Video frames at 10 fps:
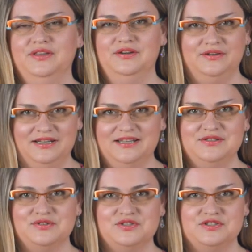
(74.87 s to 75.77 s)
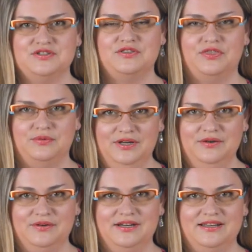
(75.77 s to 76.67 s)
the ingredients. So just 3
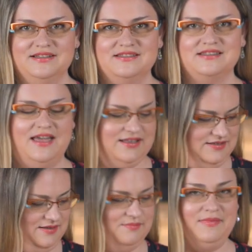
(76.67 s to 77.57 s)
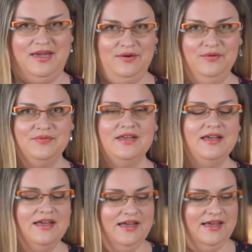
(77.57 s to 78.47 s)
ingredients and some mayo.
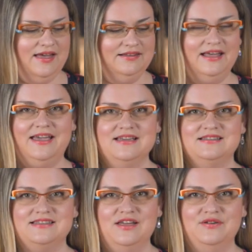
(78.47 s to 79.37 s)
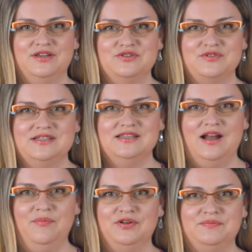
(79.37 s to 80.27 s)
And like I said, you can dress it
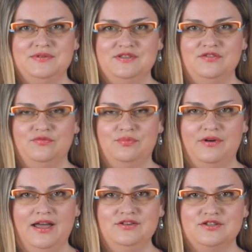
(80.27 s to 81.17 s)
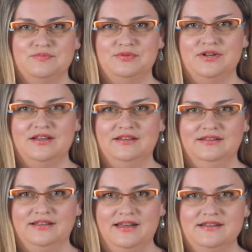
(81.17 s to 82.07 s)
up on a piece of bread. Just put a
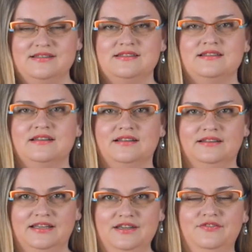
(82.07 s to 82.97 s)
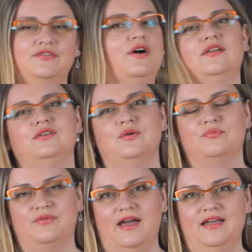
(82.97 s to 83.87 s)
lettuce leaf on your
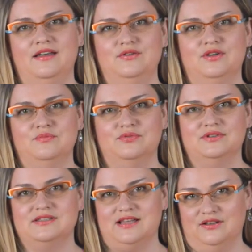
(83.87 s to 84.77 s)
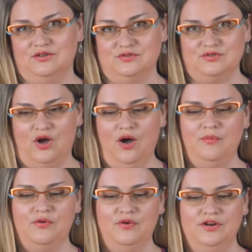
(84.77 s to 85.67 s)
bread and you can put the salad on
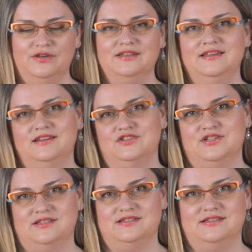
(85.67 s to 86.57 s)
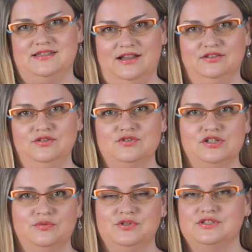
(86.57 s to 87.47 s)
top, or you can eat it just as a salad.
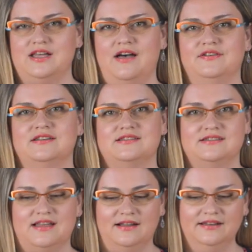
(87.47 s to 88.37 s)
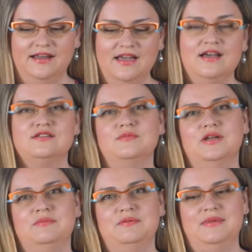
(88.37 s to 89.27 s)
Usually we just have it as a salad. So I'm
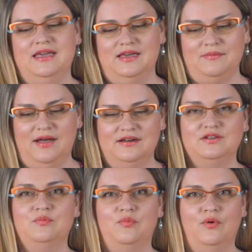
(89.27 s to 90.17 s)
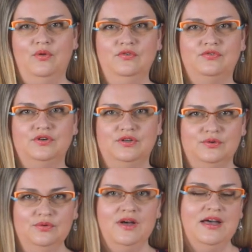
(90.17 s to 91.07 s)
going to be making mine in a bowl for
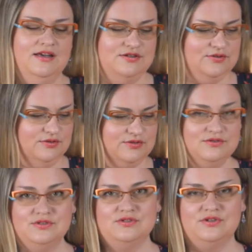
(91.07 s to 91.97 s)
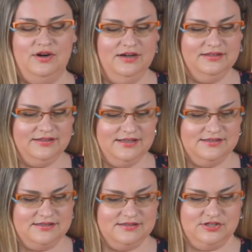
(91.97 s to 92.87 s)
you. So to start, let's